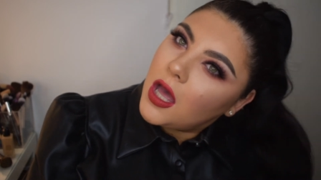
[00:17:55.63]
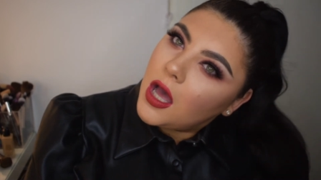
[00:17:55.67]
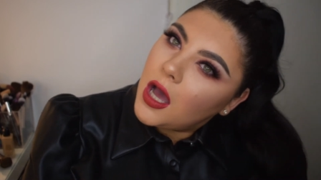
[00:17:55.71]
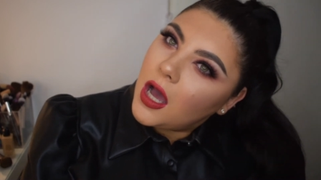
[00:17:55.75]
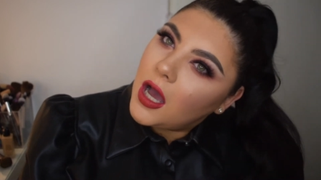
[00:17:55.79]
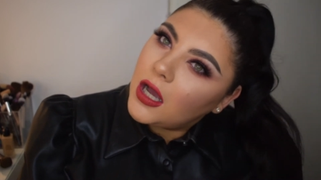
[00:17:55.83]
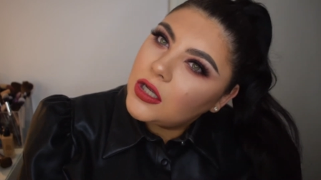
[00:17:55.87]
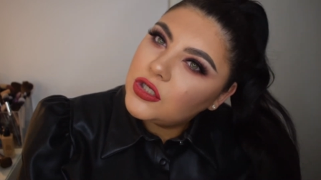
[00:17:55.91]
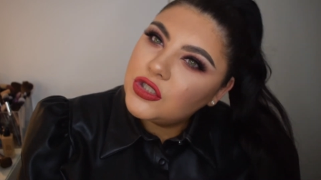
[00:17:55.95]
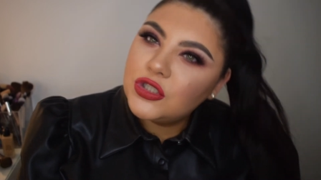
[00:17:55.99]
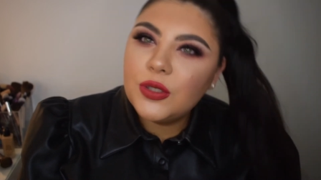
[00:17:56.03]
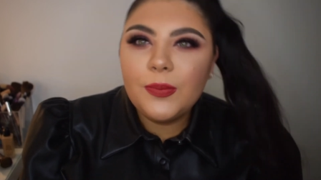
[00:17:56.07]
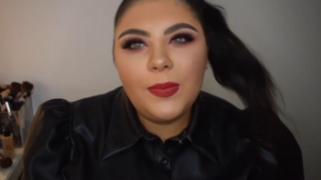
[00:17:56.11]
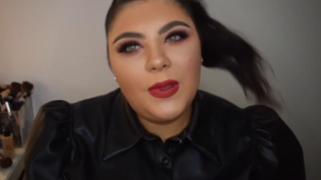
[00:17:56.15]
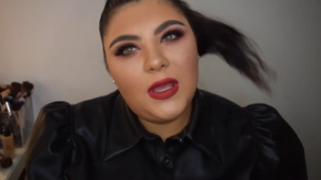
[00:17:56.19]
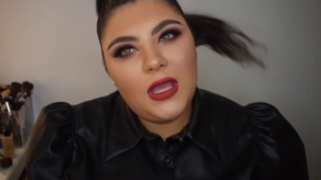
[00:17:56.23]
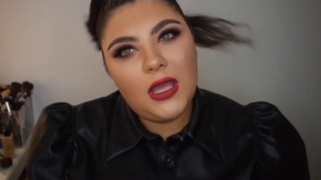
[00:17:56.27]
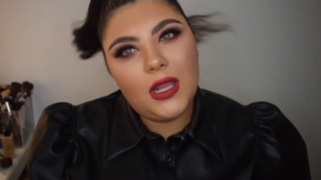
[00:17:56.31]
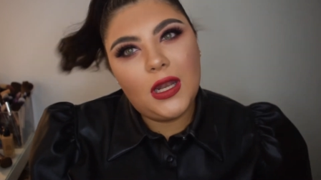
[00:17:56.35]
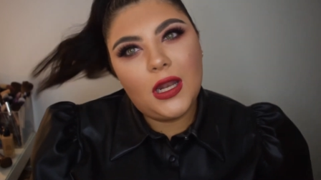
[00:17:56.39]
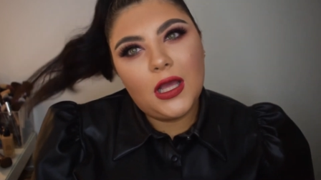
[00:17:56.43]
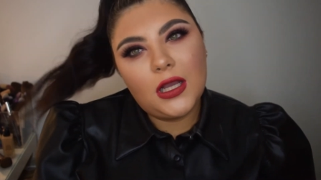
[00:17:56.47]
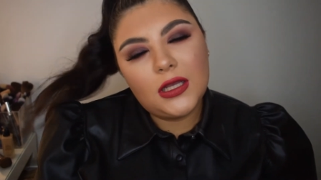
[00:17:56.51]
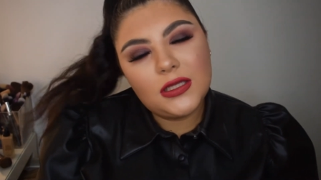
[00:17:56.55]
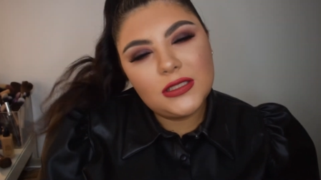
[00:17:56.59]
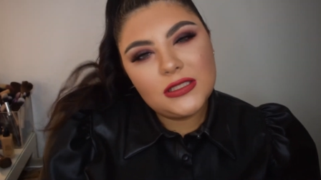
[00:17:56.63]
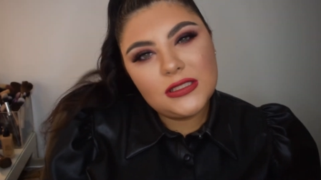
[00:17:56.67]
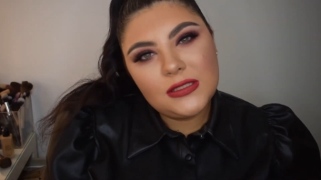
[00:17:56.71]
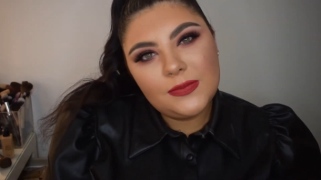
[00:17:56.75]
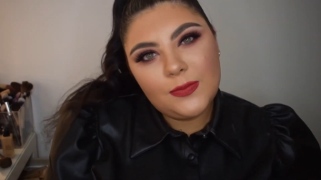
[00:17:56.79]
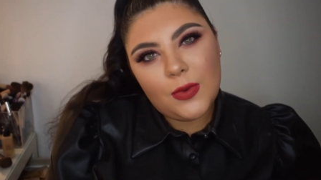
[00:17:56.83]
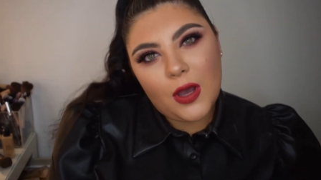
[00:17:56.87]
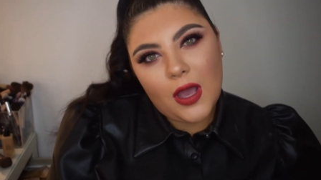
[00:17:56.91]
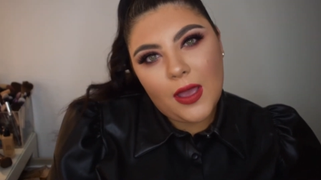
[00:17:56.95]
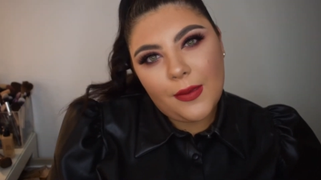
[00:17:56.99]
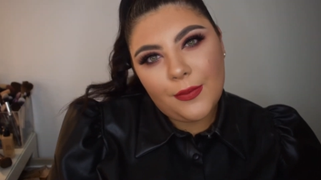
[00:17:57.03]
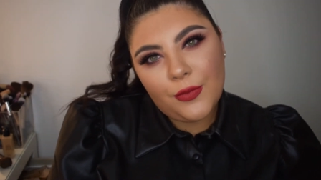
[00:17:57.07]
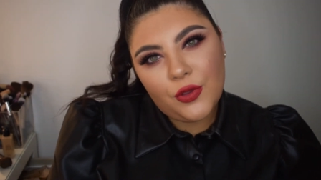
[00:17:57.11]
I should be in like a
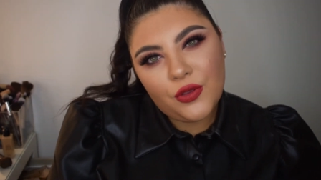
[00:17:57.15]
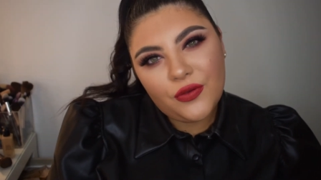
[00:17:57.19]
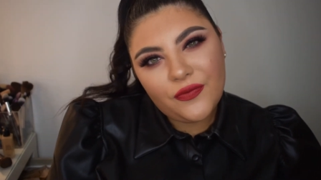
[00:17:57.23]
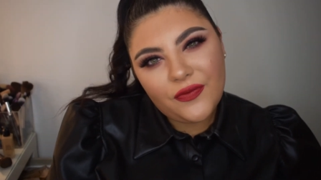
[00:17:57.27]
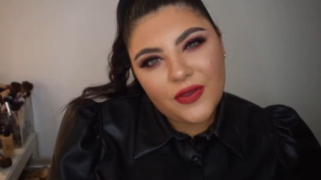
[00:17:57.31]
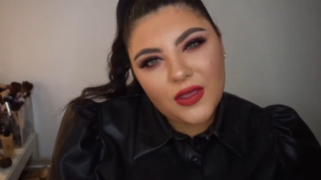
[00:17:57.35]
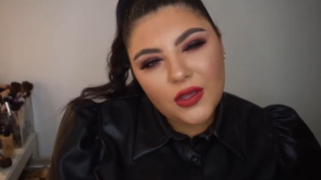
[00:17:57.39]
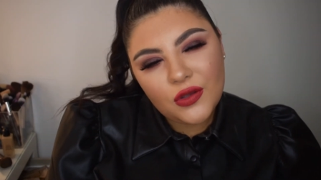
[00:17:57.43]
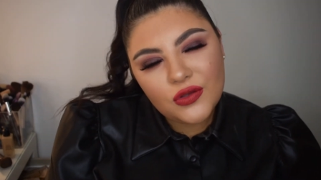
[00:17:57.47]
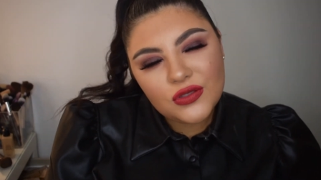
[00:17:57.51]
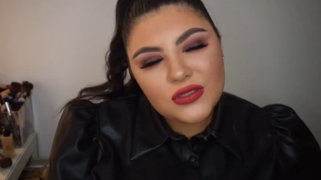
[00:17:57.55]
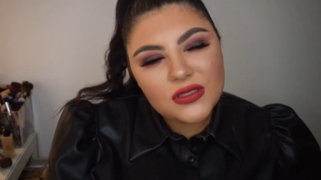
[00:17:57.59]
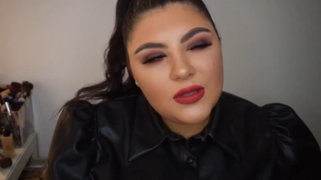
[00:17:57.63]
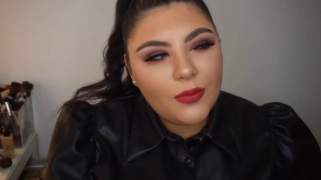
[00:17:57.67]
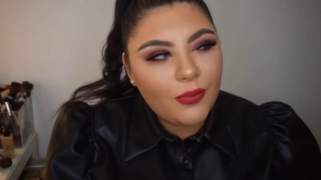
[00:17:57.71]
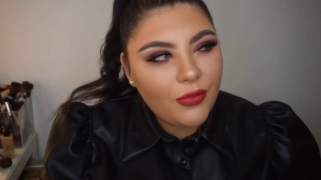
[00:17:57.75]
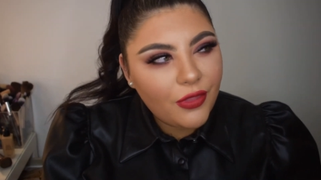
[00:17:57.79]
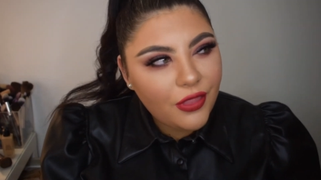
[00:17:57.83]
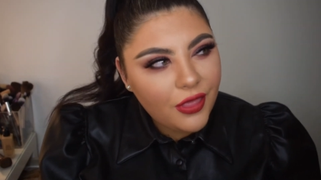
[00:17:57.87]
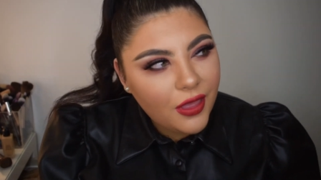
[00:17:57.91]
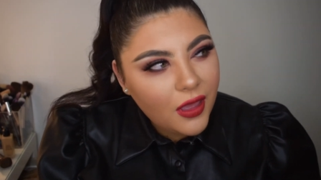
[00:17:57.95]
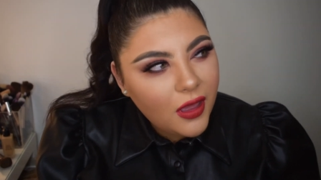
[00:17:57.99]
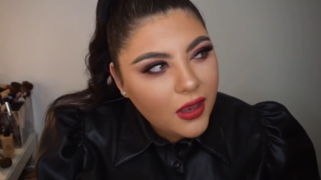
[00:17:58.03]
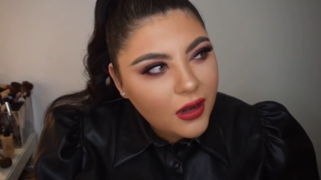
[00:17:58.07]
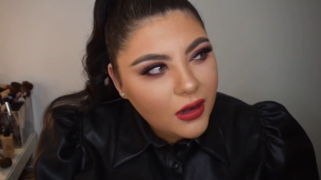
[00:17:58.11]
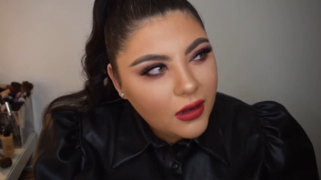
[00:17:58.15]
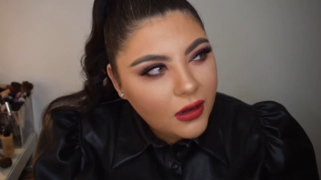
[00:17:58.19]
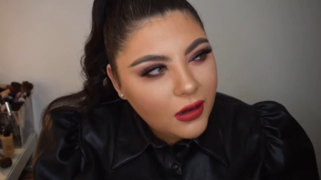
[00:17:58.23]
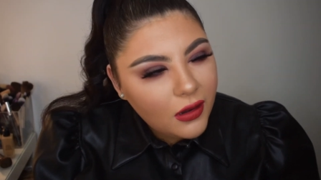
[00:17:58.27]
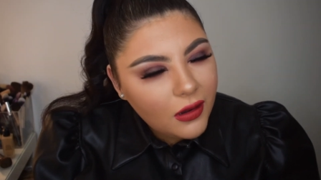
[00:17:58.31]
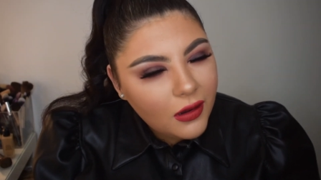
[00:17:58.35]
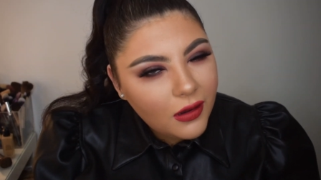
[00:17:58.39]
spy movie or something.